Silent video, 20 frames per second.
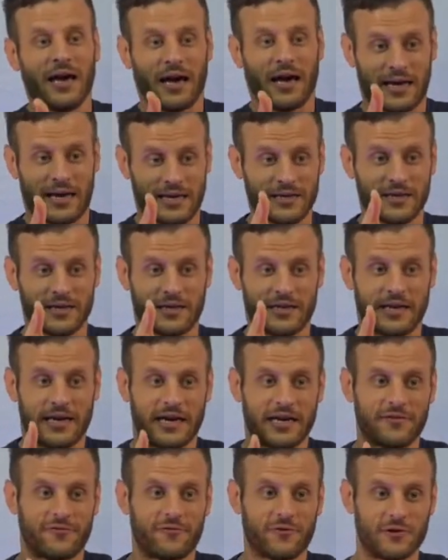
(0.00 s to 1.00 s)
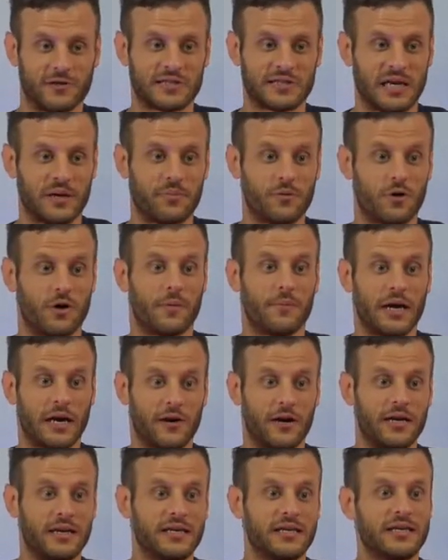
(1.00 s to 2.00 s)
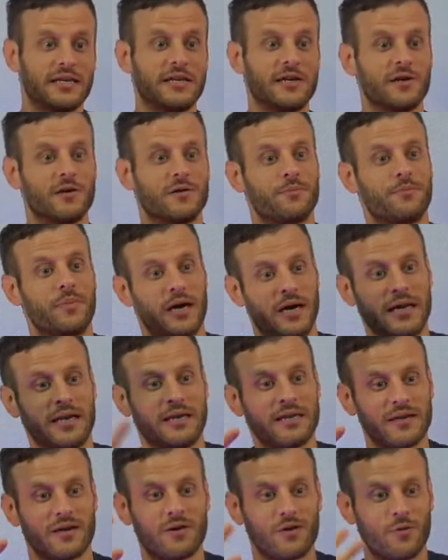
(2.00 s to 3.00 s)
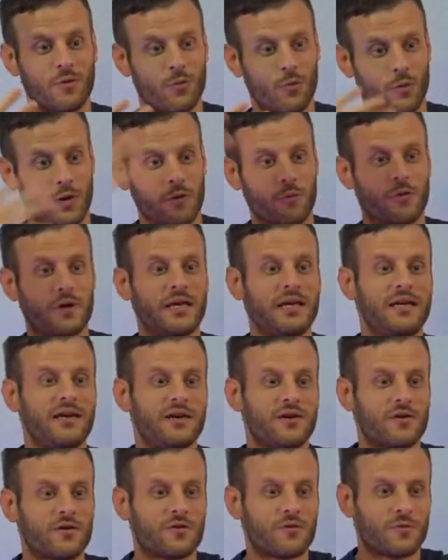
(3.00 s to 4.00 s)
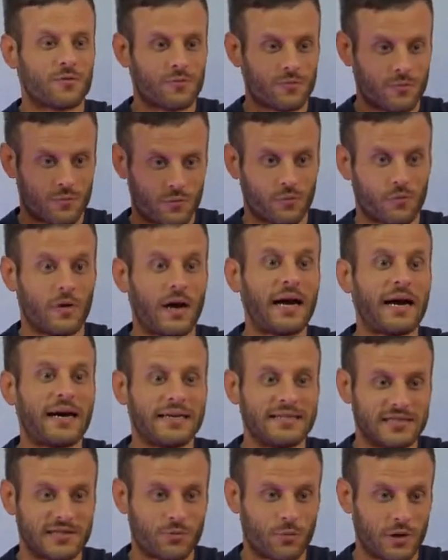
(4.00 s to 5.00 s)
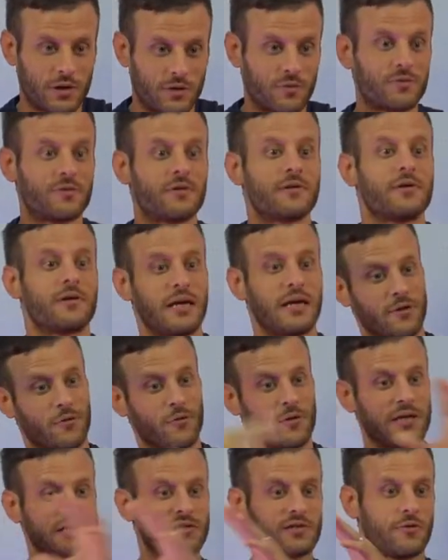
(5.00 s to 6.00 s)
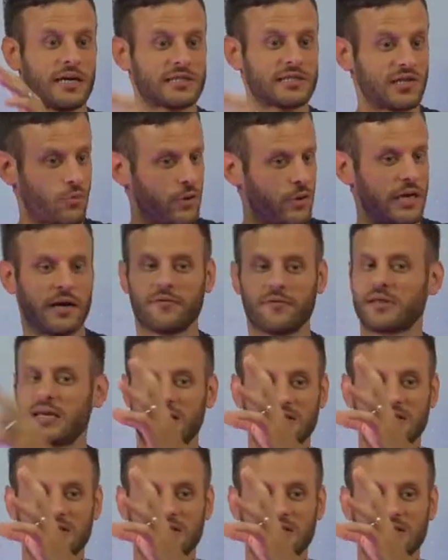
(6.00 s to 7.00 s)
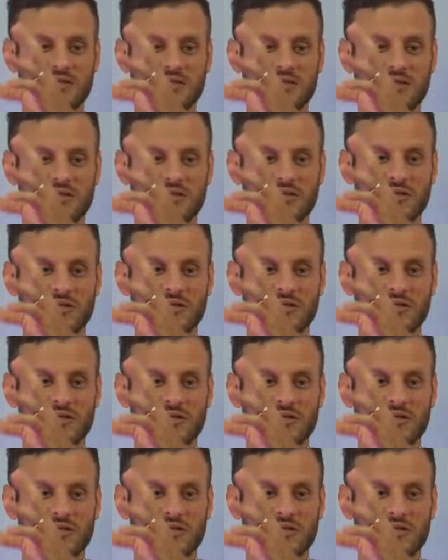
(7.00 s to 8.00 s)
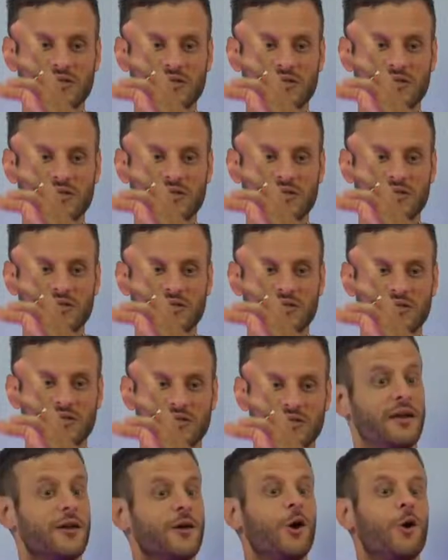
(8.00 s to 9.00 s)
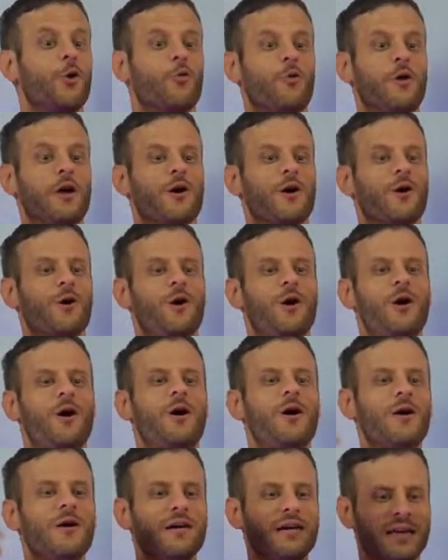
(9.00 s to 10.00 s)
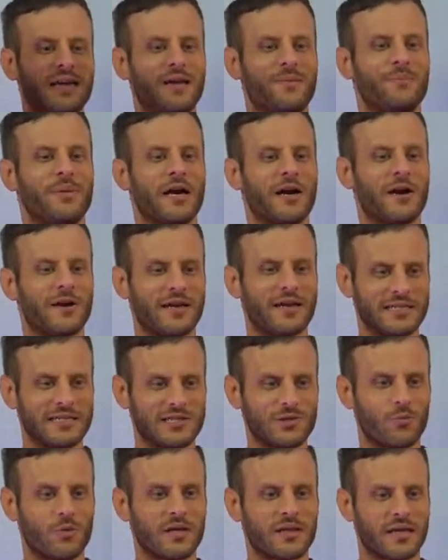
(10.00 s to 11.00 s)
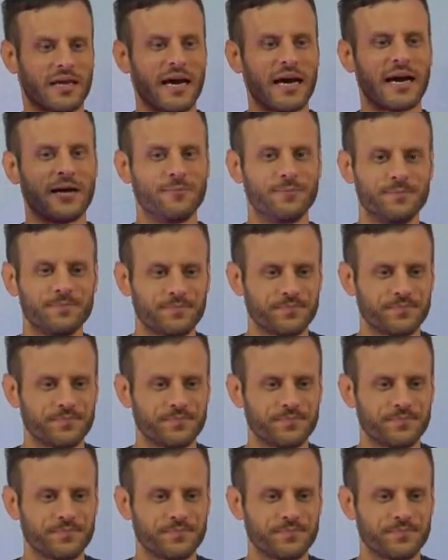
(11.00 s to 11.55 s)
Ayla and I, for example, are married here. But when we rise, when in the resurrection, when everything is done and God makes a new heaven and new earth and we are all in paradise with God,